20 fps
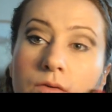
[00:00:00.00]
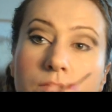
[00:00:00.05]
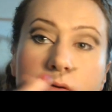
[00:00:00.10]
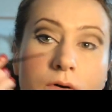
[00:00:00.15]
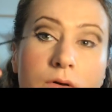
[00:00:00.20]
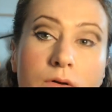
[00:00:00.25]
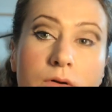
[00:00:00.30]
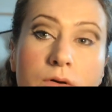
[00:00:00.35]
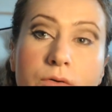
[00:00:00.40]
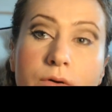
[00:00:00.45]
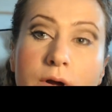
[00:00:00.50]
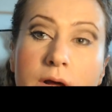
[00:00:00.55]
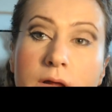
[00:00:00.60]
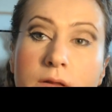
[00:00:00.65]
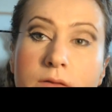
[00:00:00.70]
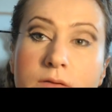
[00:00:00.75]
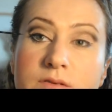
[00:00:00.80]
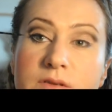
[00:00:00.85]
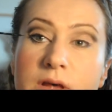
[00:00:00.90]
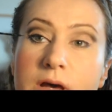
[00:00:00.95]
So we're going to create
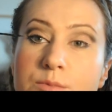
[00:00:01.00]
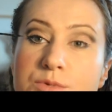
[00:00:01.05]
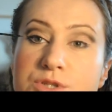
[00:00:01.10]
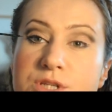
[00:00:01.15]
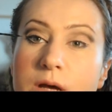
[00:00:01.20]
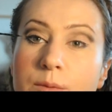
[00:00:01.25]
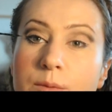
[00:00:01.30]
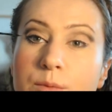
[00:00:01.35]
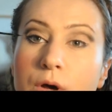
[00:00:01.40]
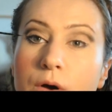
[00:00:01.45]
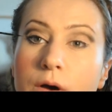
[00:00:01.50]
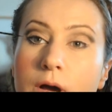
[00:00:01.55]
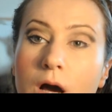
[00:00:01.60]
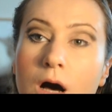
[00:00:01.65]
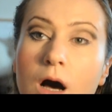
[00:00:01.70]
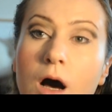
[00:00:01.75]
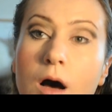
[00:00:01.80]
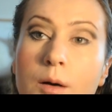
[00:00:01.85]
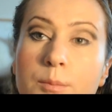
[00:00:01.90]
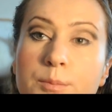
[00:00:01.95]
the same shape going
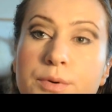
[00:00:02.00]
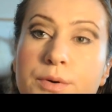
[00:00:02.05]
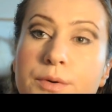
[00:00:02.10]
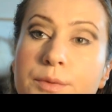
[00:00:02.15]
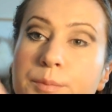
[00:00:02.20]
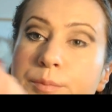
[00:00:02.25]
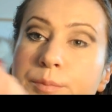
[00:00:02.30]
up.